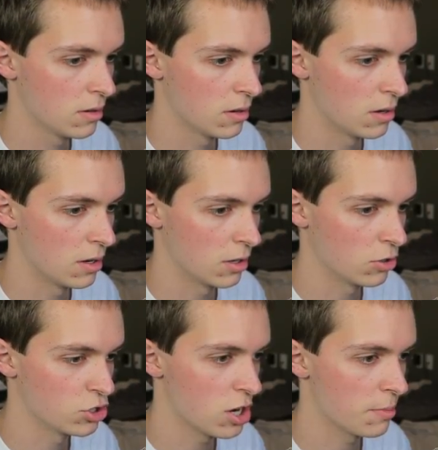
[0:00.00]

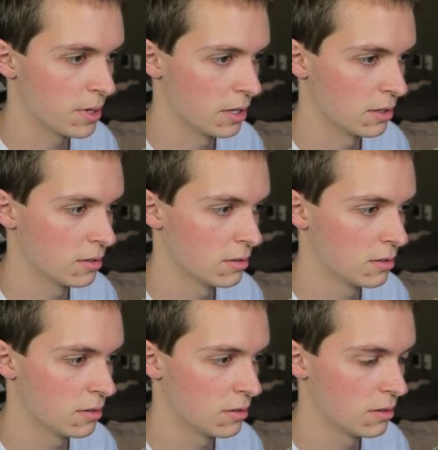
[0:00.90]
Go shopping.
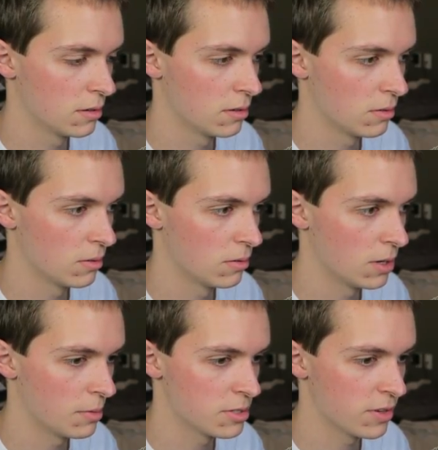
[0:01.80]

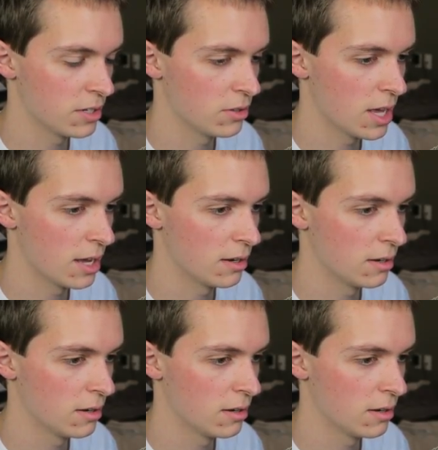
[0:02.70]
What happens if I do that?